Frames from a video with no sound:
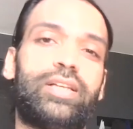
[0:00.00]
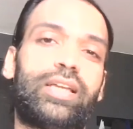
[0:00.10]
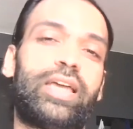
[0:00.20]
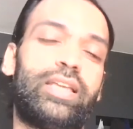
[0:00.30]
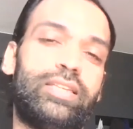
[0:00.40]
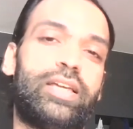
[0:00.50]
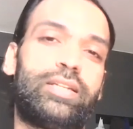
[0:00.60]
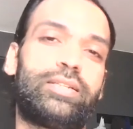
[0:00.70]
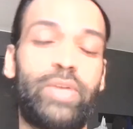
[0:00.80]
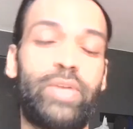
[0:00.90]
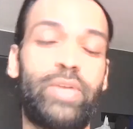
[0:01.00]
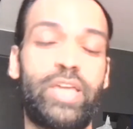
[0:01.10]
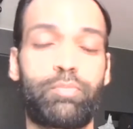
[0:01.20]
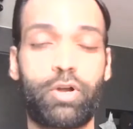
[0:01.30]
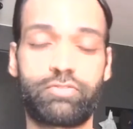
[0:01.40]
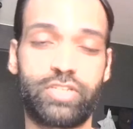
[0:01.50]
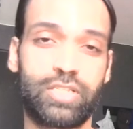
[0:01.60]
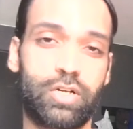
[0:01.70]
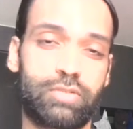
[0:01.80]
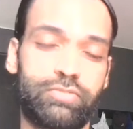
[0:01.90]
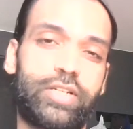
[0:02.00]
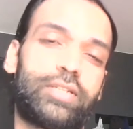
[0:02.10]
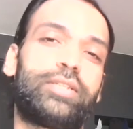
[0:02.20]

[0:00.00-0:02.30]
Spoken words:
and then make profits out of it.